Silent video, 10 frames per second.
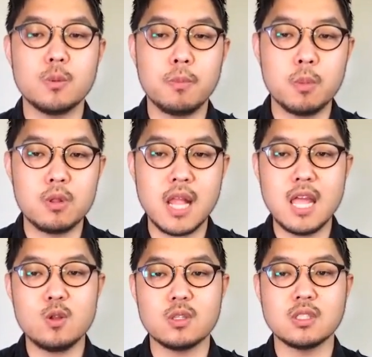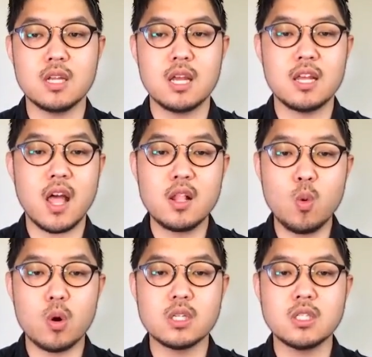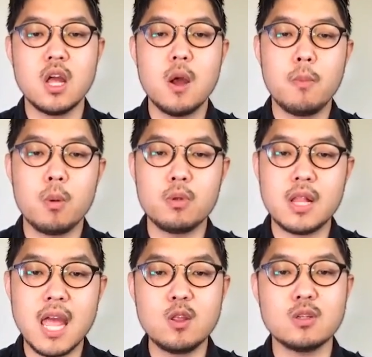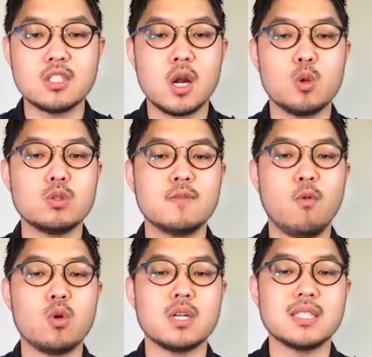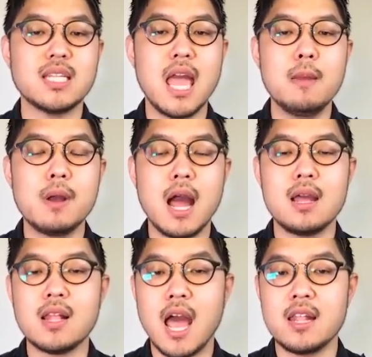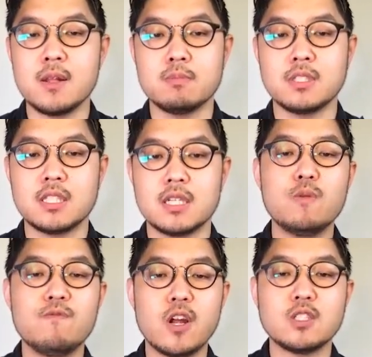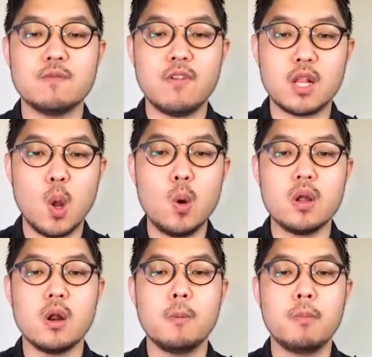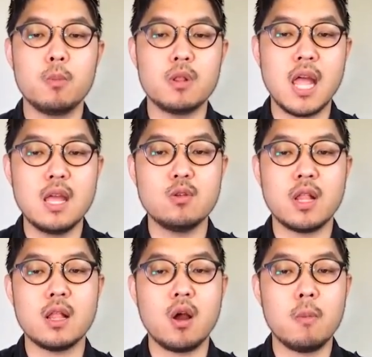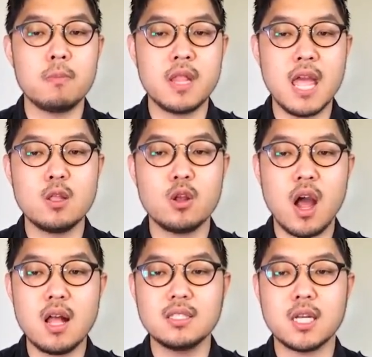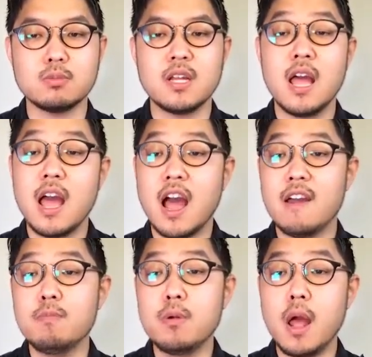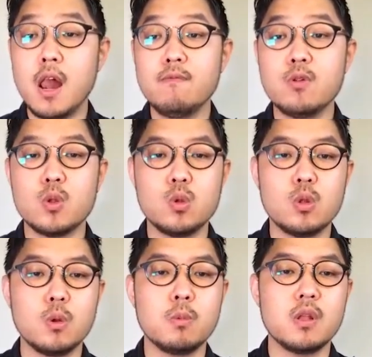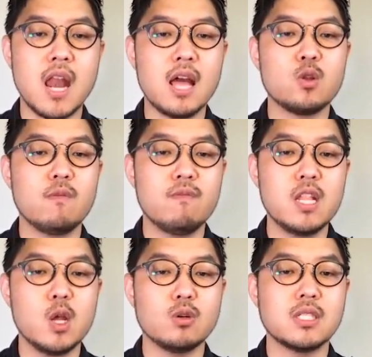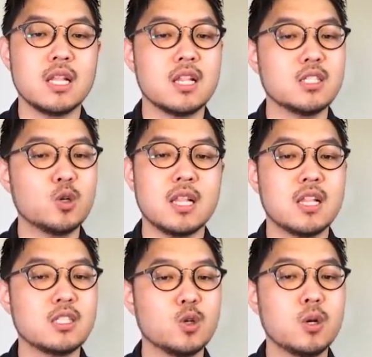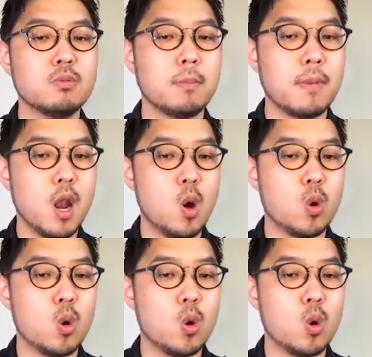use permutation. In other words, permutations are used for the same kind items. If you need to refresh factorial, permutation, and combination concepts, I will help you YouTube lecture videos in the description